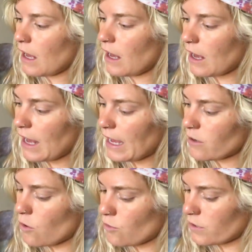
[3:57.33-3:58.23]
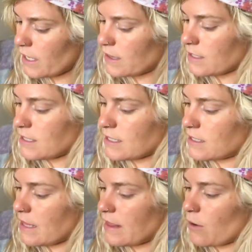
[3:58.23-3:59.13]
I don't get the
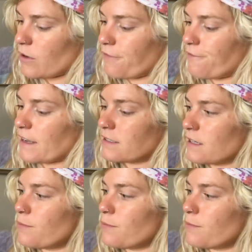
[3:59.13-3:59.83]
sense that would affect